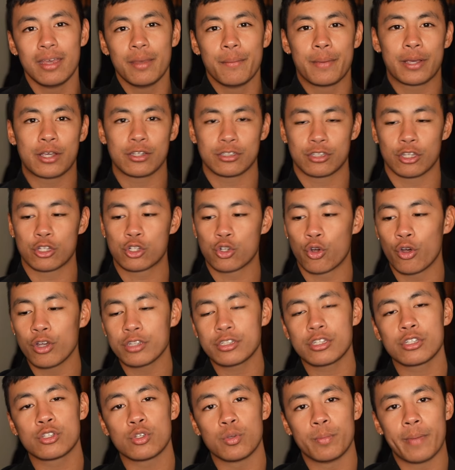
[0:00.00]
because the
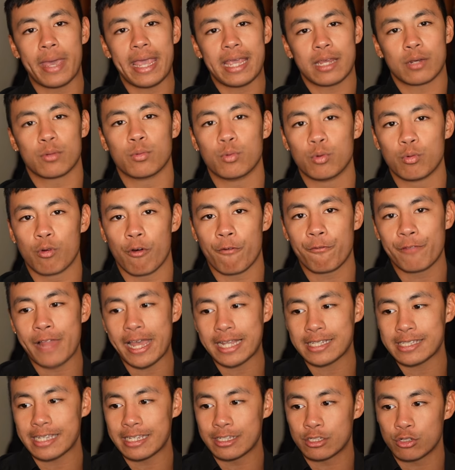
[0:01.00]
choices you made will
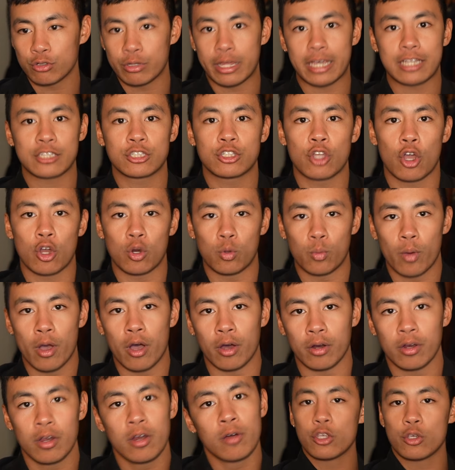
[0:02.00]
reflect into the external world.